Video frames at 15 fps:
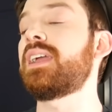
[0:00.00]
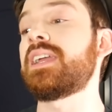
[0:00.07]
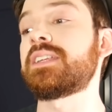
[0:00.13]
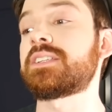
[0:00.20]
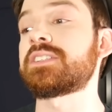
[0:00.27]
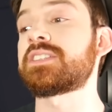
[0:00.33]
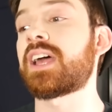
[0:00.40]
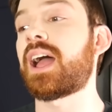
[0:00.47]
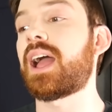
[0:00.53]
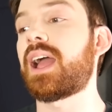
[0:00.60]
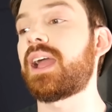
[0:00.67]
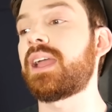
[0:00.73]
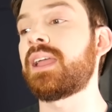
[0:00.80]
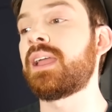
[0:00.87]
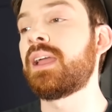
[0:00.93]
it is
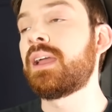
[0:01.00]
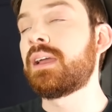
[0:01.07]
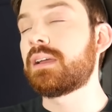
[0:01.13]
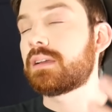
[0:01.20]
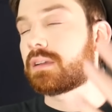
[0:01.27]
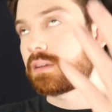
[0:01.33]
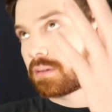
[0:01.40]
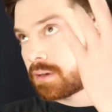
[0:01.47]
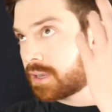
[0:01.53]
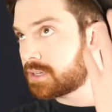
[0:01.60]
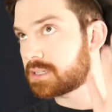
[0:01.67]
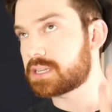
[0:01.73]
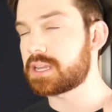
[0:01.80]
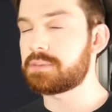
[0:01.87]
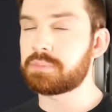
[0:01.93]
I,
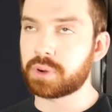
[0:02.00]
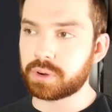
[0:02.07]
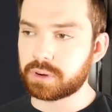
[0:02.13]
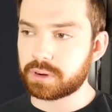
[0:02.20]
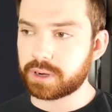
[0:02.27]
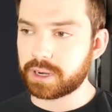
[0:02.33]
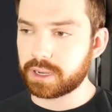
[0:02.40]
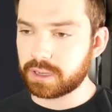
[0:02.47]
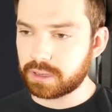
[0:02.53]
Grunty Boy.